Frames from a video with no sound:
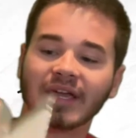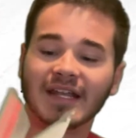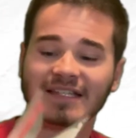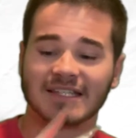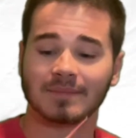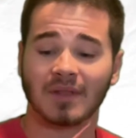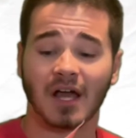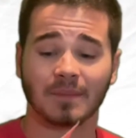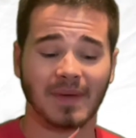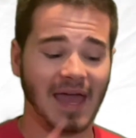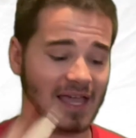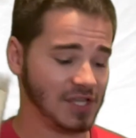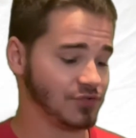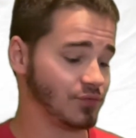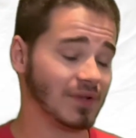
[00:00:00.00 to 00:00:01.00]
in a Ziploc
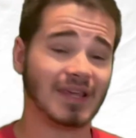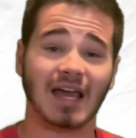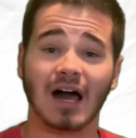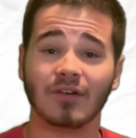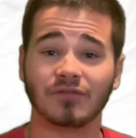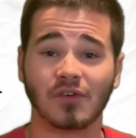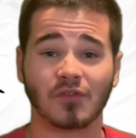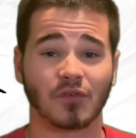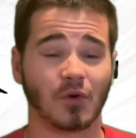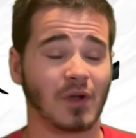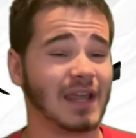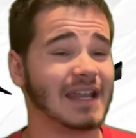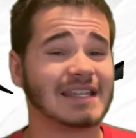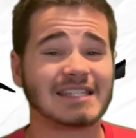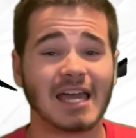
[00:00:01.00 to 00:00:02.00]
bag is really helpful for
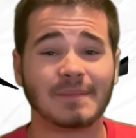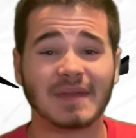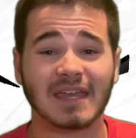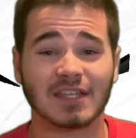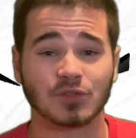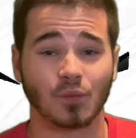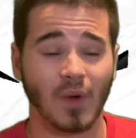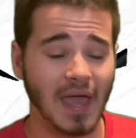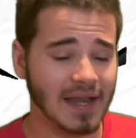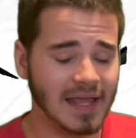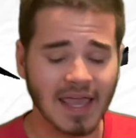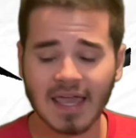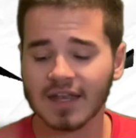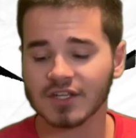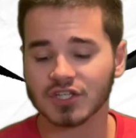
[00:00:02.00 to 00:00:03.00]
any time it gets wet,
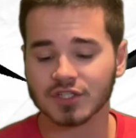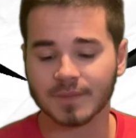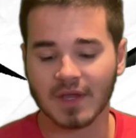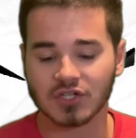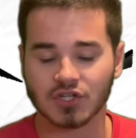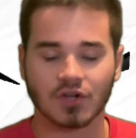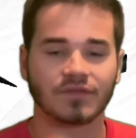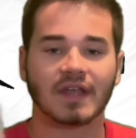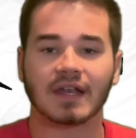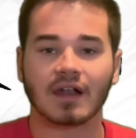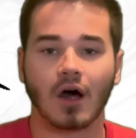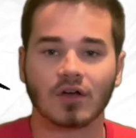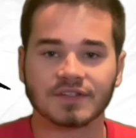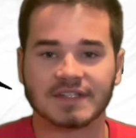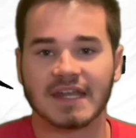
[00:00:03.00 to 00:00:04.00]
and it just makes sure that it
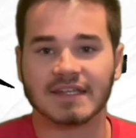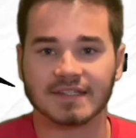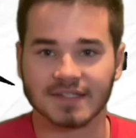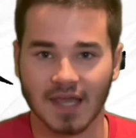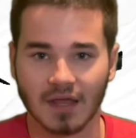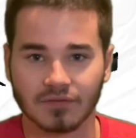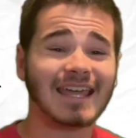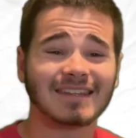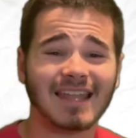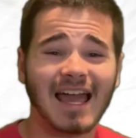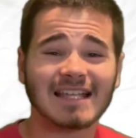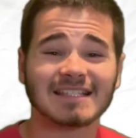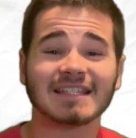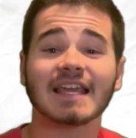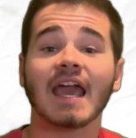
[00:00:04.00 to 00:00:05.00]
all stays safe. And
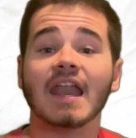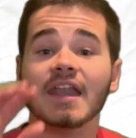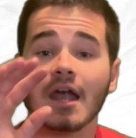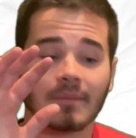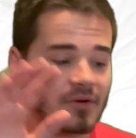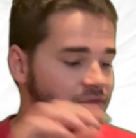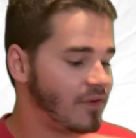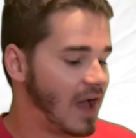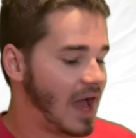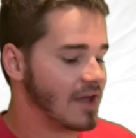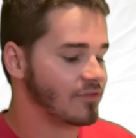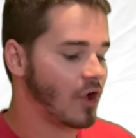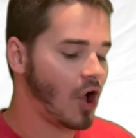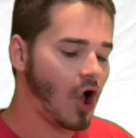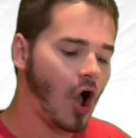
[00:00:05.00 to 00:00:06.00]
lastly, number
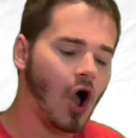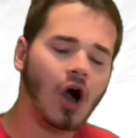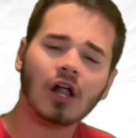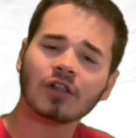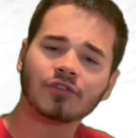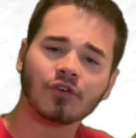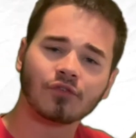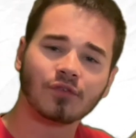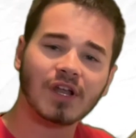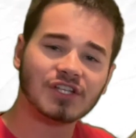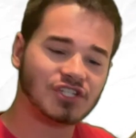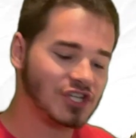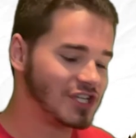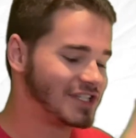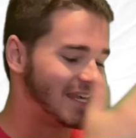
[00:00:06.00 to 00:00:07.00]
five, all your
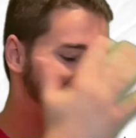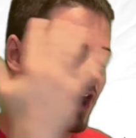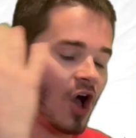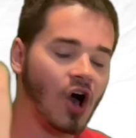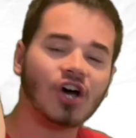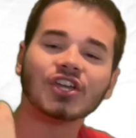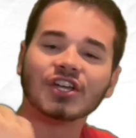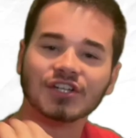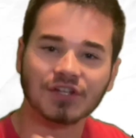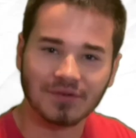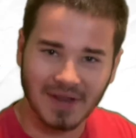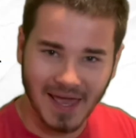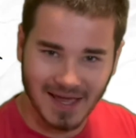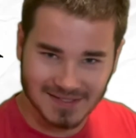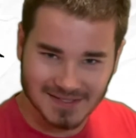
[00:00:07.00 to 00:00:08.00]
wrenches and all your
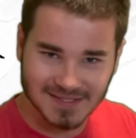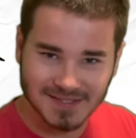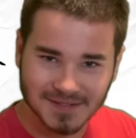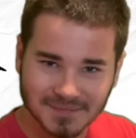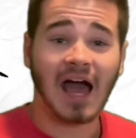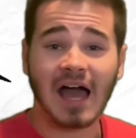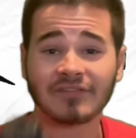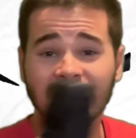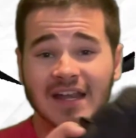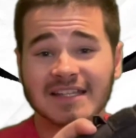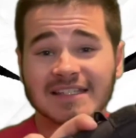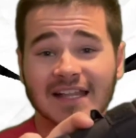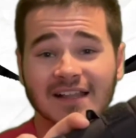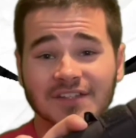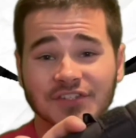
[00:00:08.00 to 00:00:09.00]
doodads. I've got a
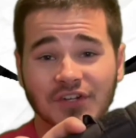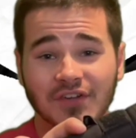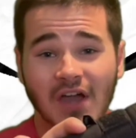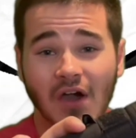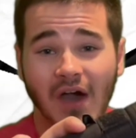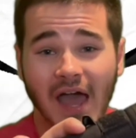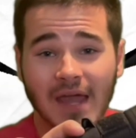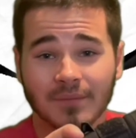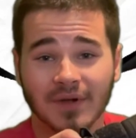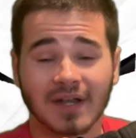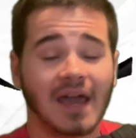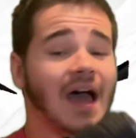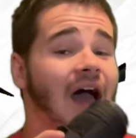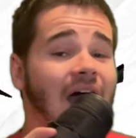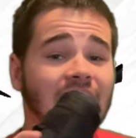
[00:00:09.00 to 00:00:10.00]
SilencerCo Hybrid.
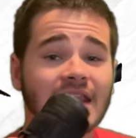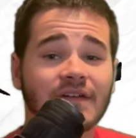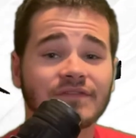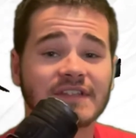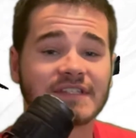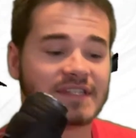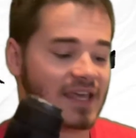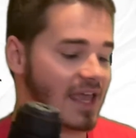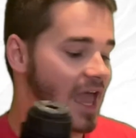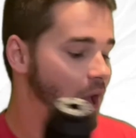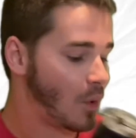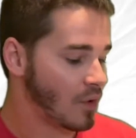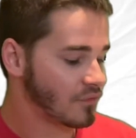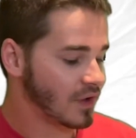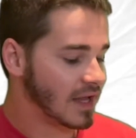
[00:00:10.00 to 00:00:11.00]
I love this thing.
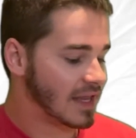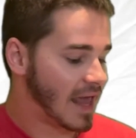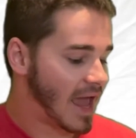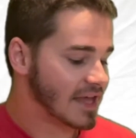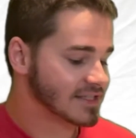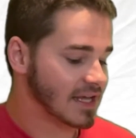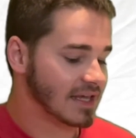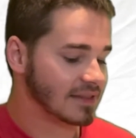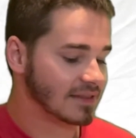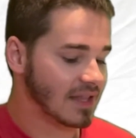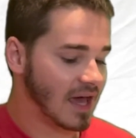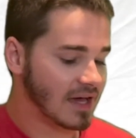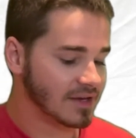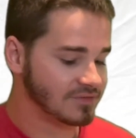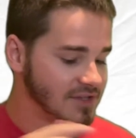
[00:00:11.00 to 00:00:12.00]
However, it has a
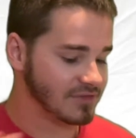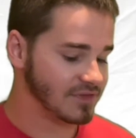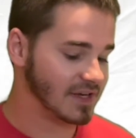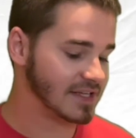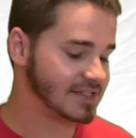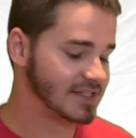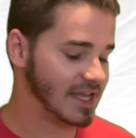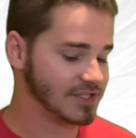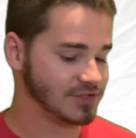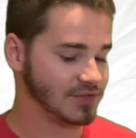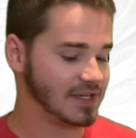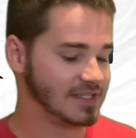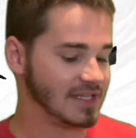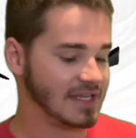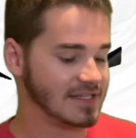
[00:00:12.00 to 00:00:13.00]
lot of different
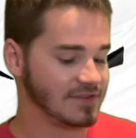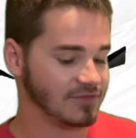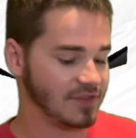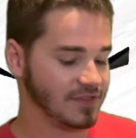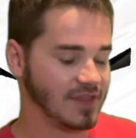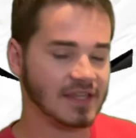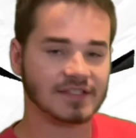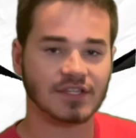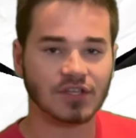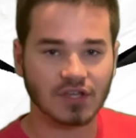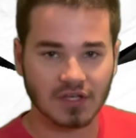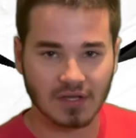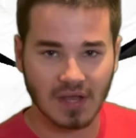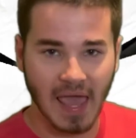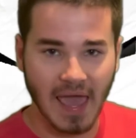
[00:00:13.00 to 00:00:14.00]
accessories and different things that you
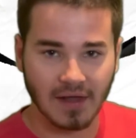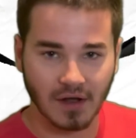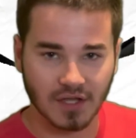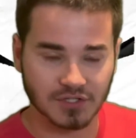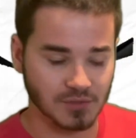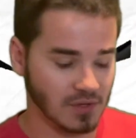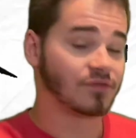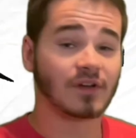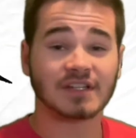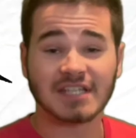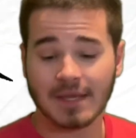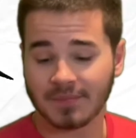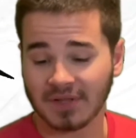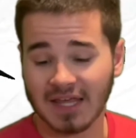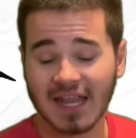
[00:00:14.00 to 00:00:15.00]
can add onto it. For
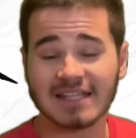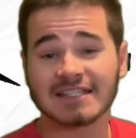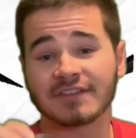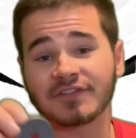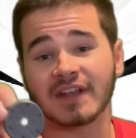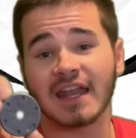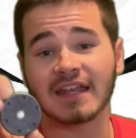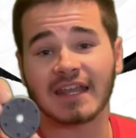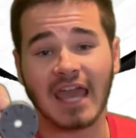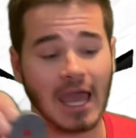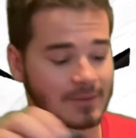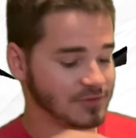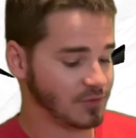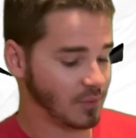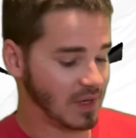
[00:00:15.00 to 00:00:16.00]
example, it has different end
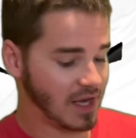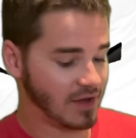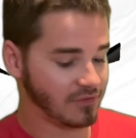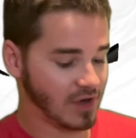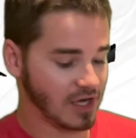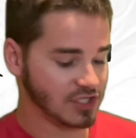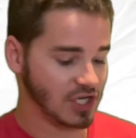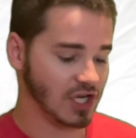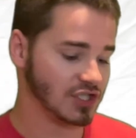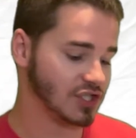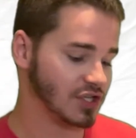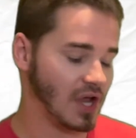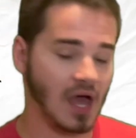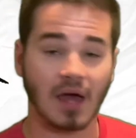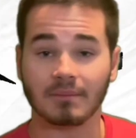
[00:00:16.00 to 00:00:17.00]
caps for whenever I change
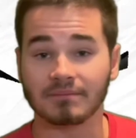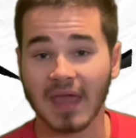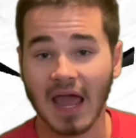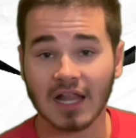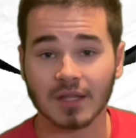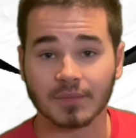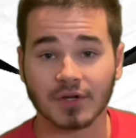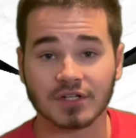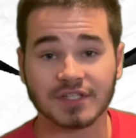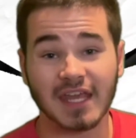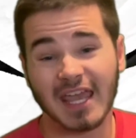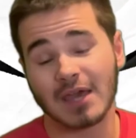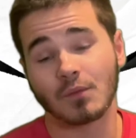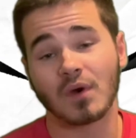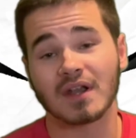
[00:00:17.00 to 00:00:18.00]
um, calibers
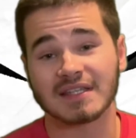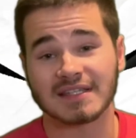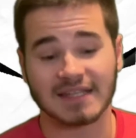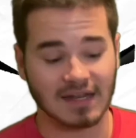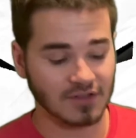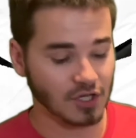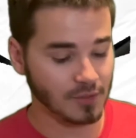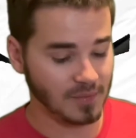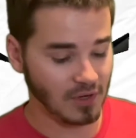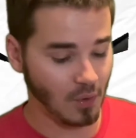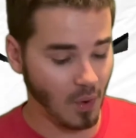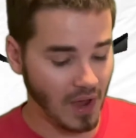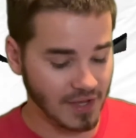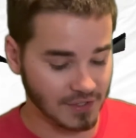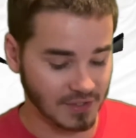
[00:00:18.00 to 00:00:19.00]
and want it to sound a little bit
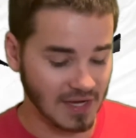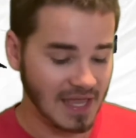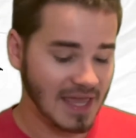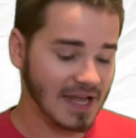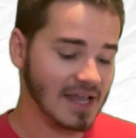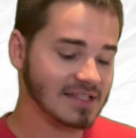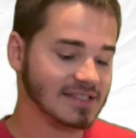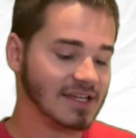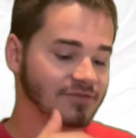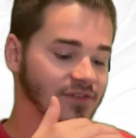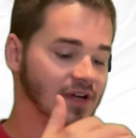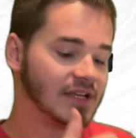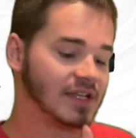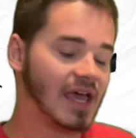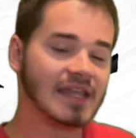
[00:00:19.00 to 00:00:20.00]
quieter. It has
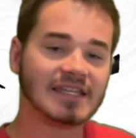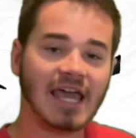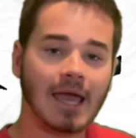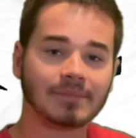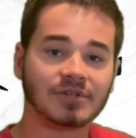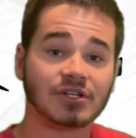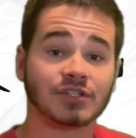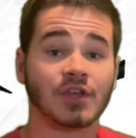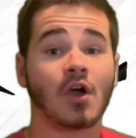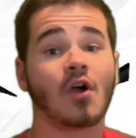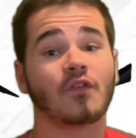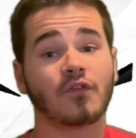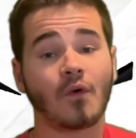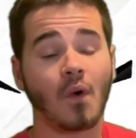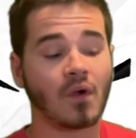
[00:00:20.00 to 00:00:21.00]
different adapters
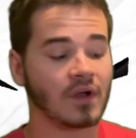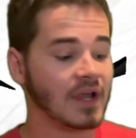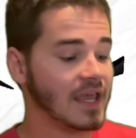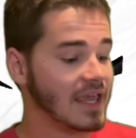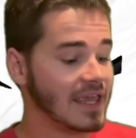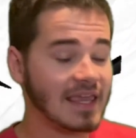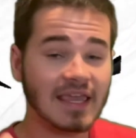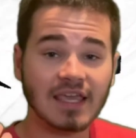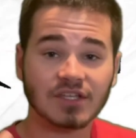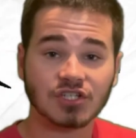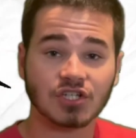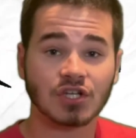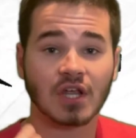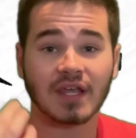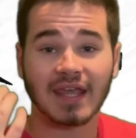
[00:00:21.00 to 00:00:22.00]
for
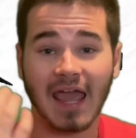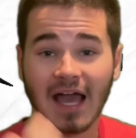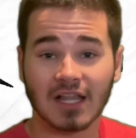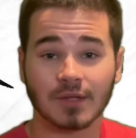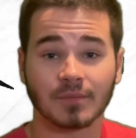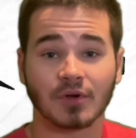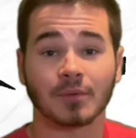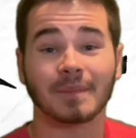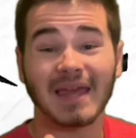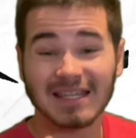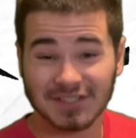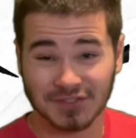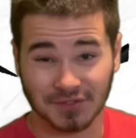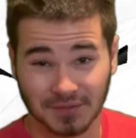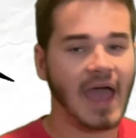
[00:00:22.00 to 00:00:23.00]
each caliber
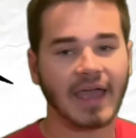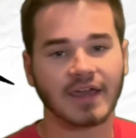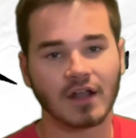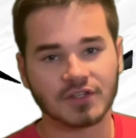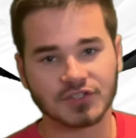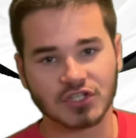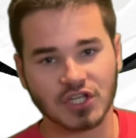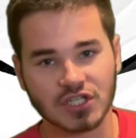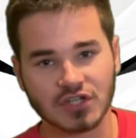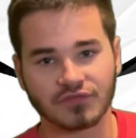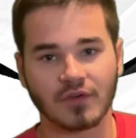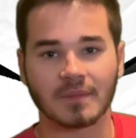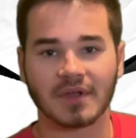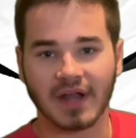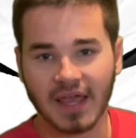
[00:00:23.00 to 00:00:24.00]
pistol. I can also change it
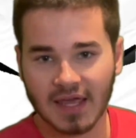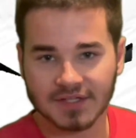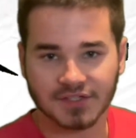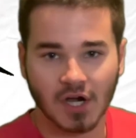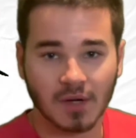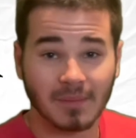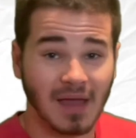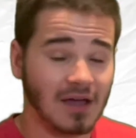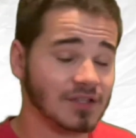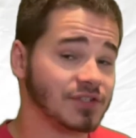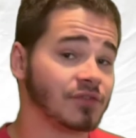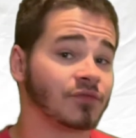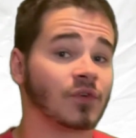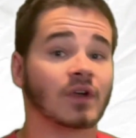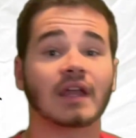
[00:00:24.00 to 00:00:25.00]
from their ASR mounts
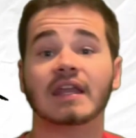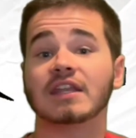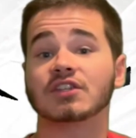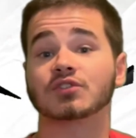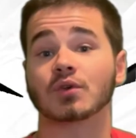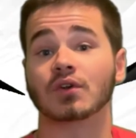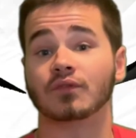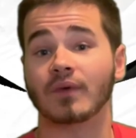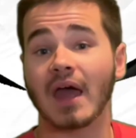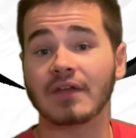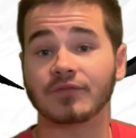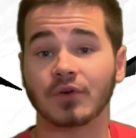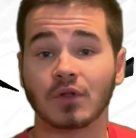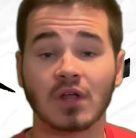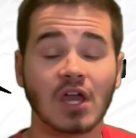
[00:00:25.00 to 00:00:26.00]
for any sort of
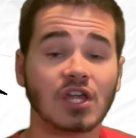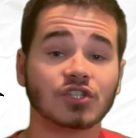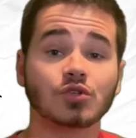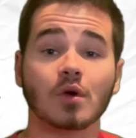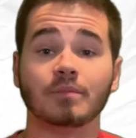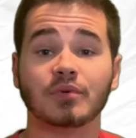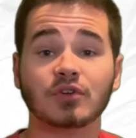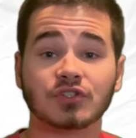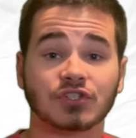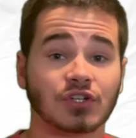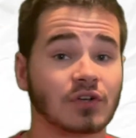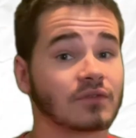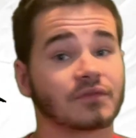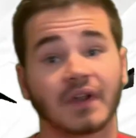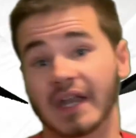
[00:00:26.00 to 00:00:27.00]
rifle to a
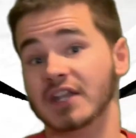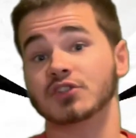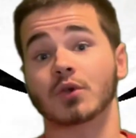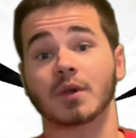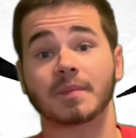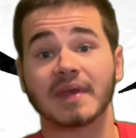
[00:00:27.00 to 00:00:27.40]
booster for any sort of